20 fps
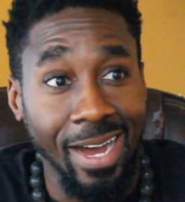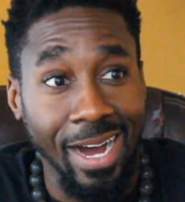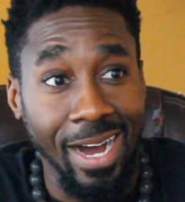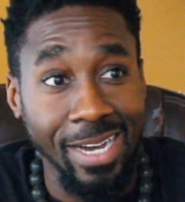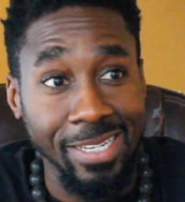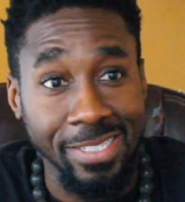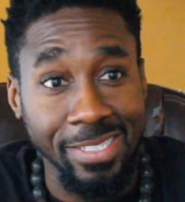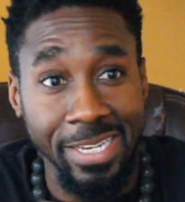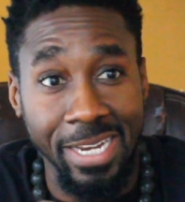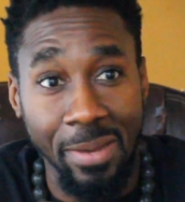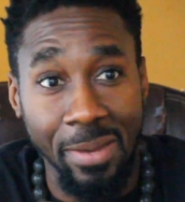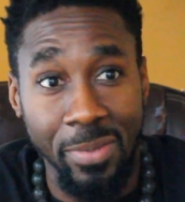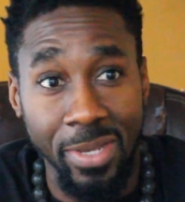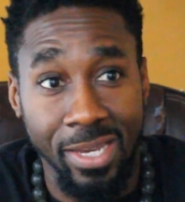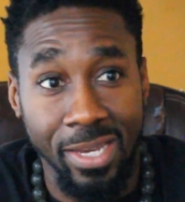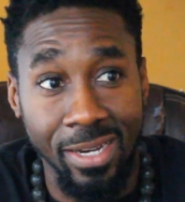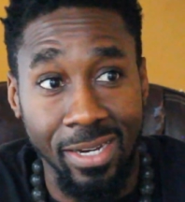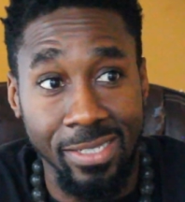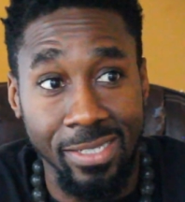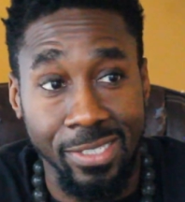I say that
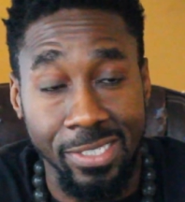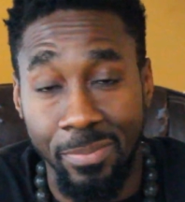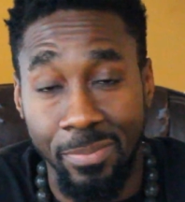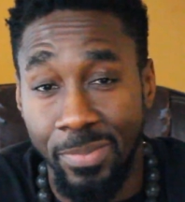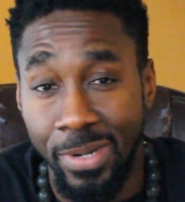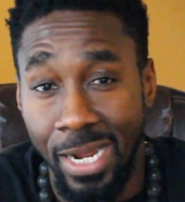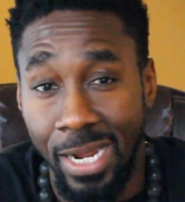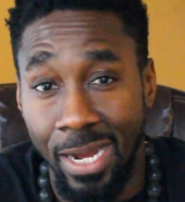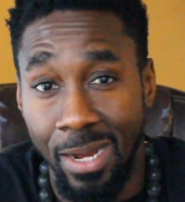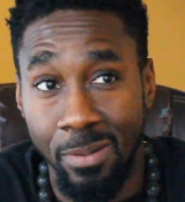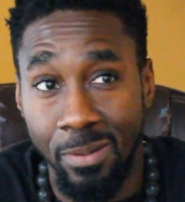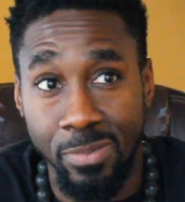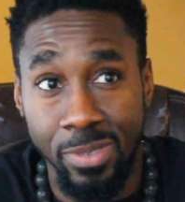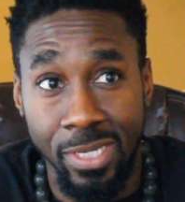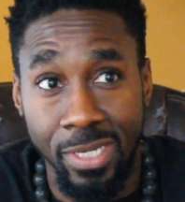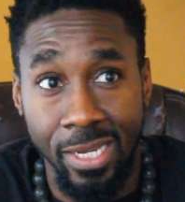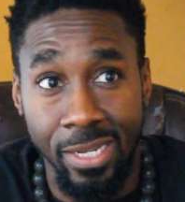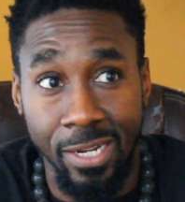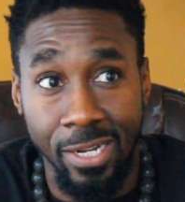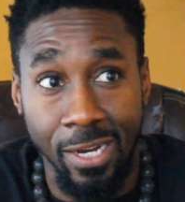because sometimes
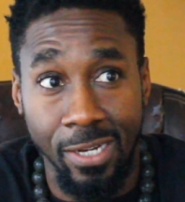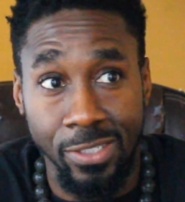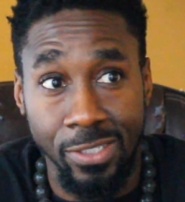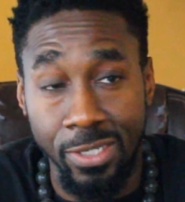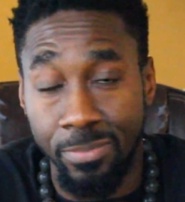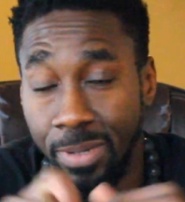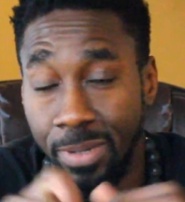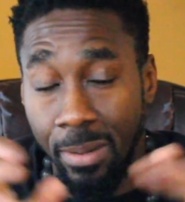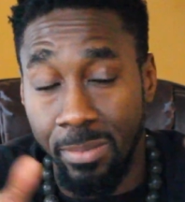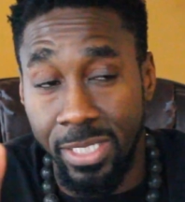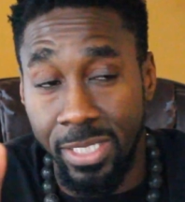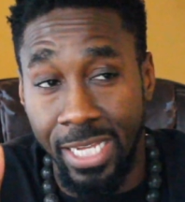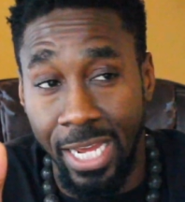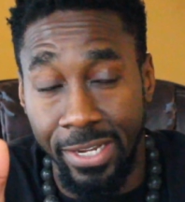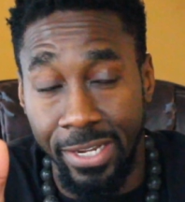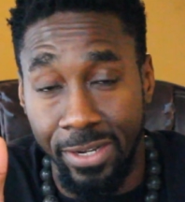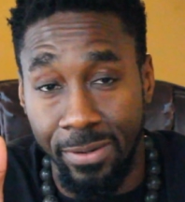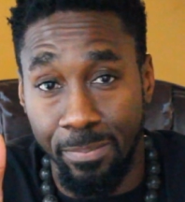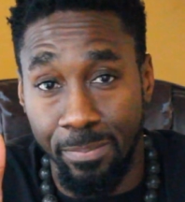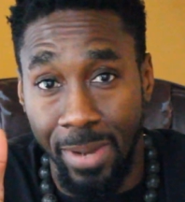it's
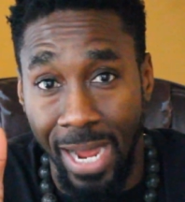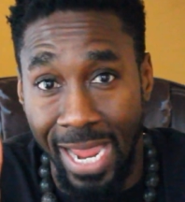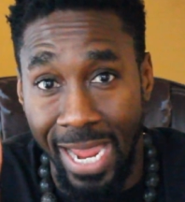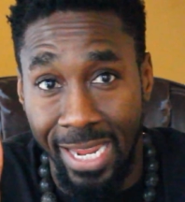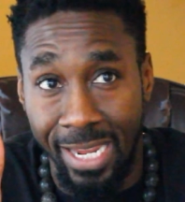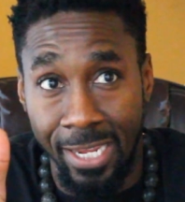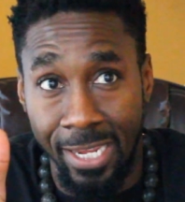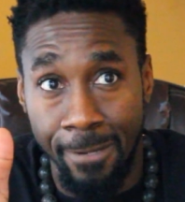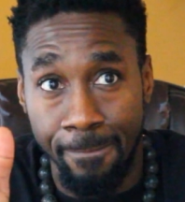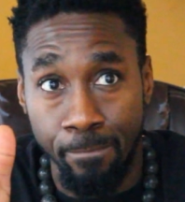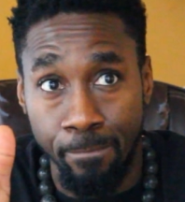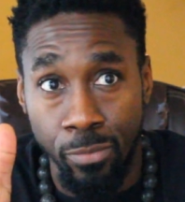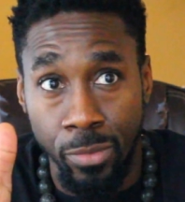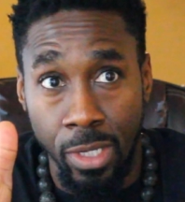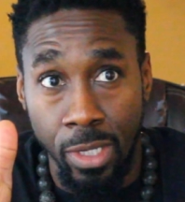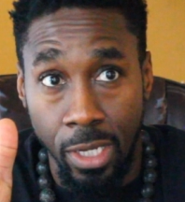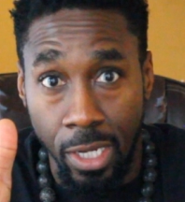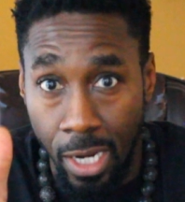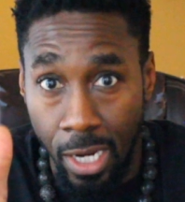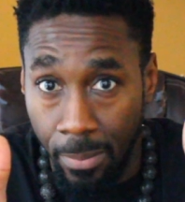not the bike
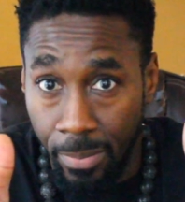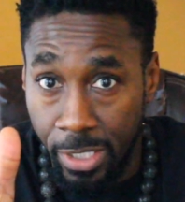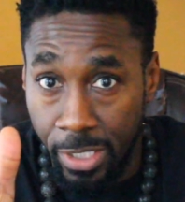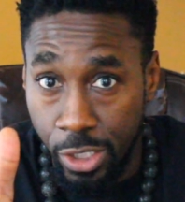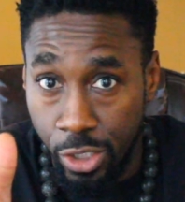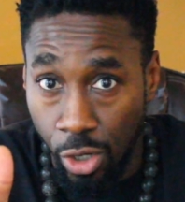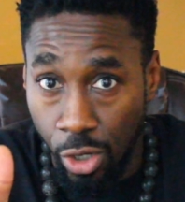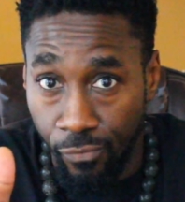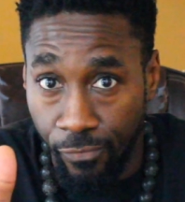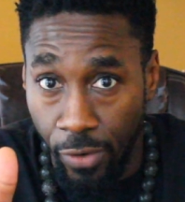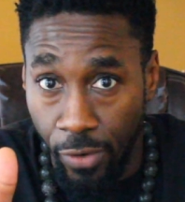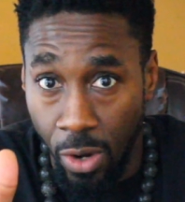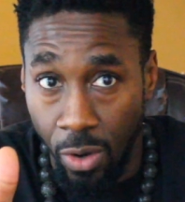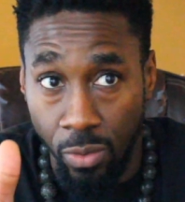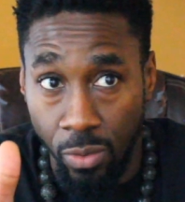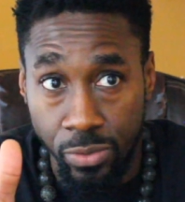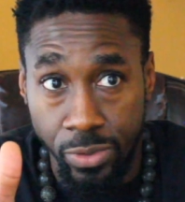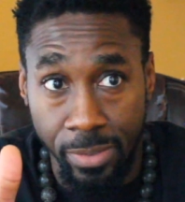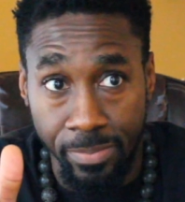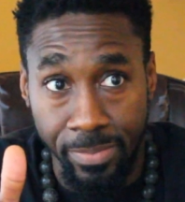company's
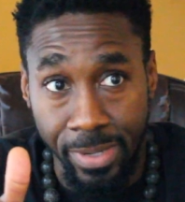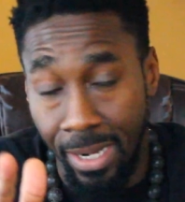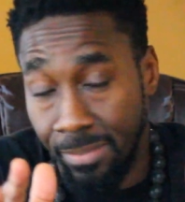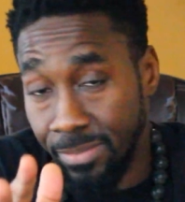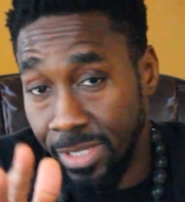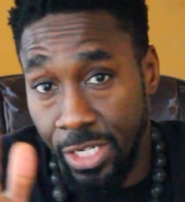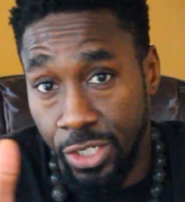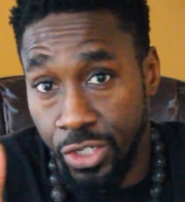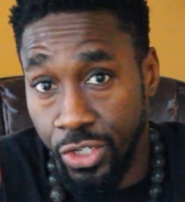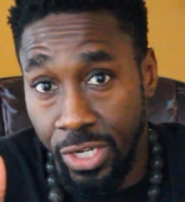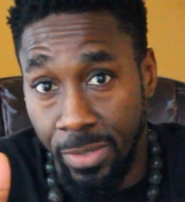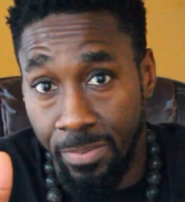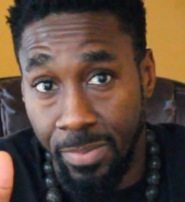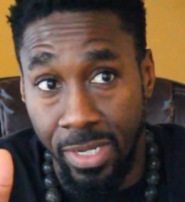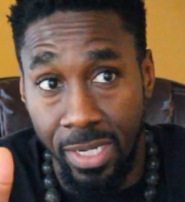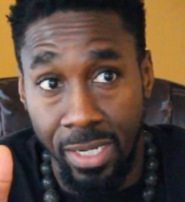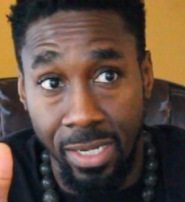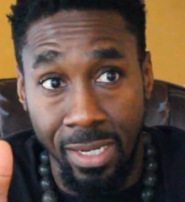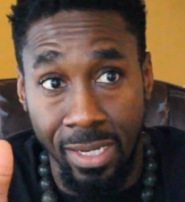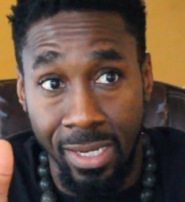fault. Sometimes in
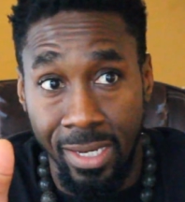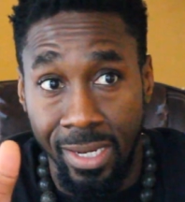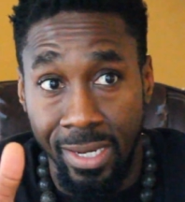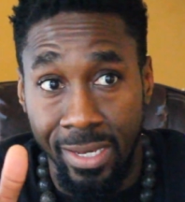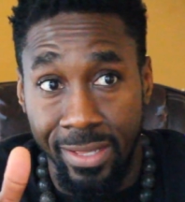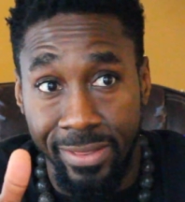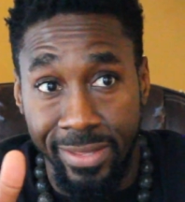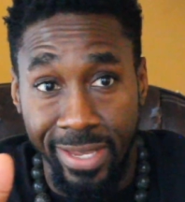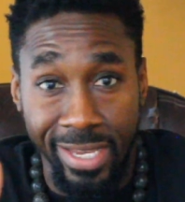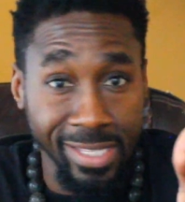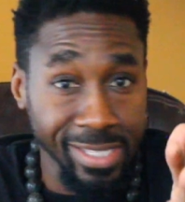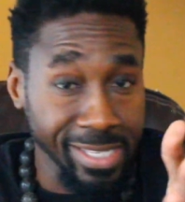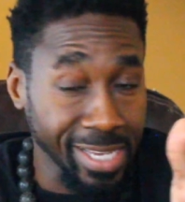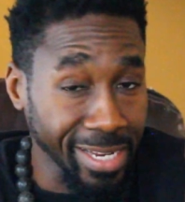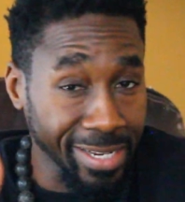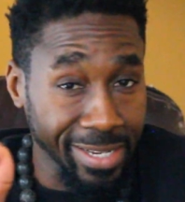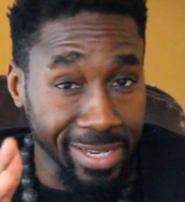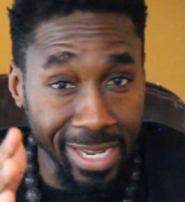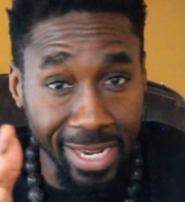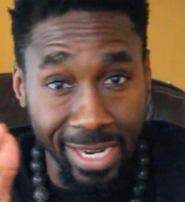shipping, things
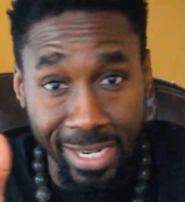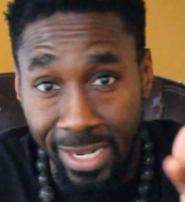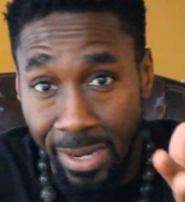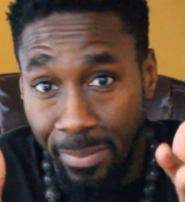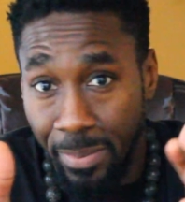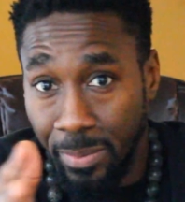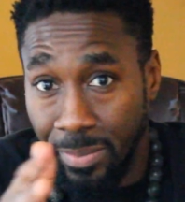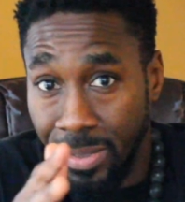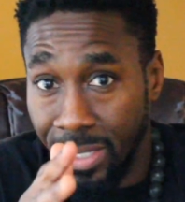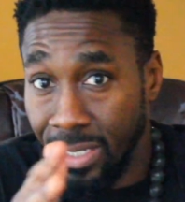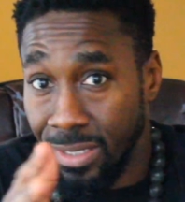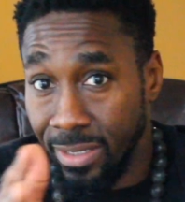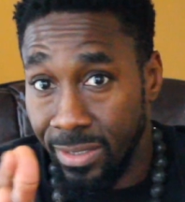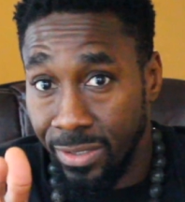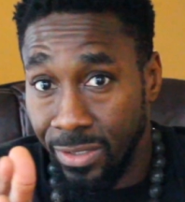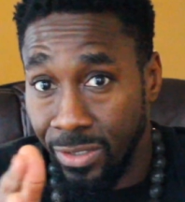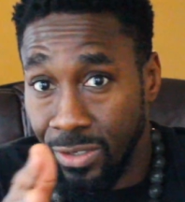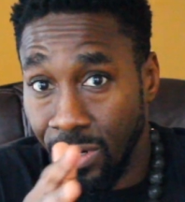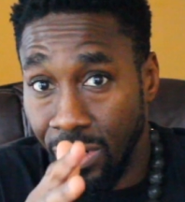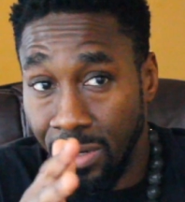get dinged up a bit,
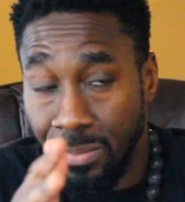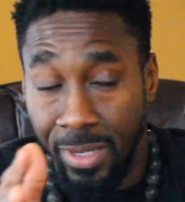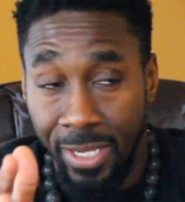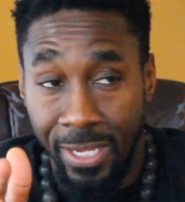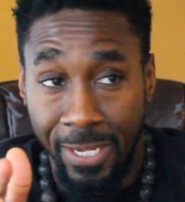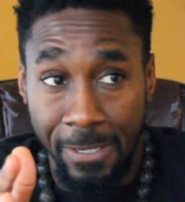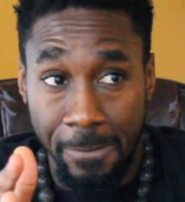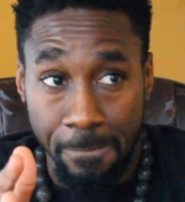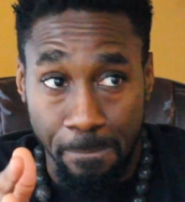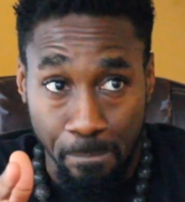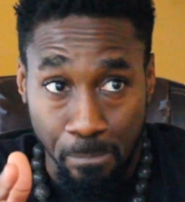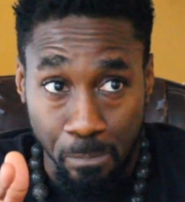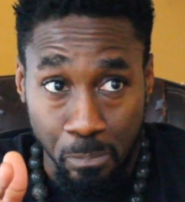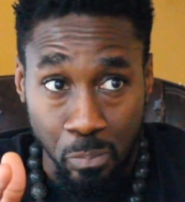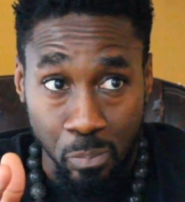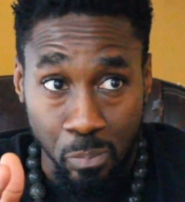you know what I mean?